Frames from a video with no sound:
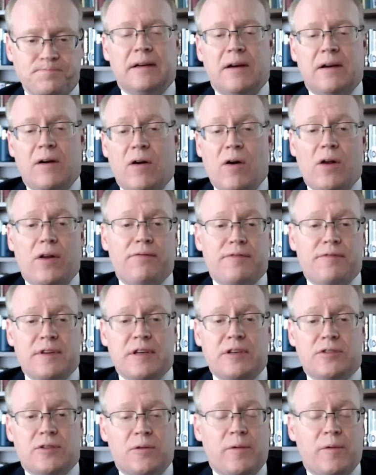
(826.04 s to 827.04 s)
All of
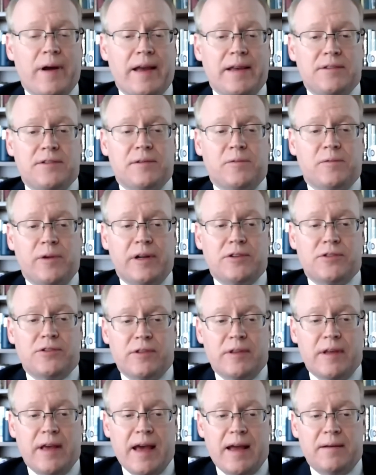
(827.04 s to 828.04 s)
these are ways in which
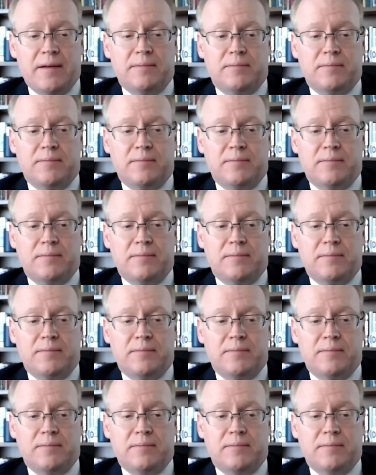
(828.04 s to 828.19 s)
that